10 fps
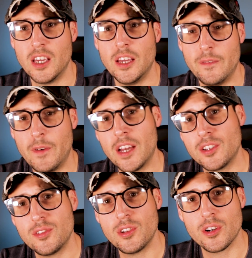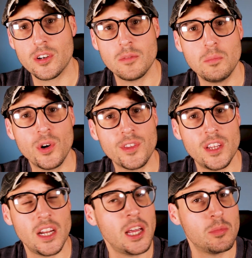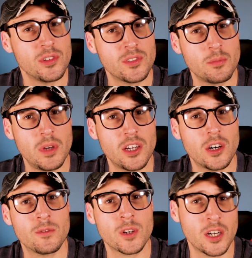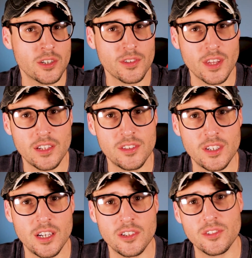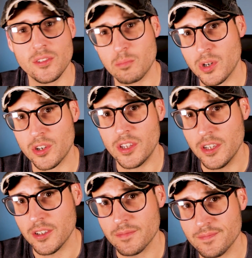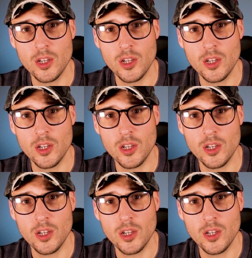In fact, you're more than able to make over $100,000 per year.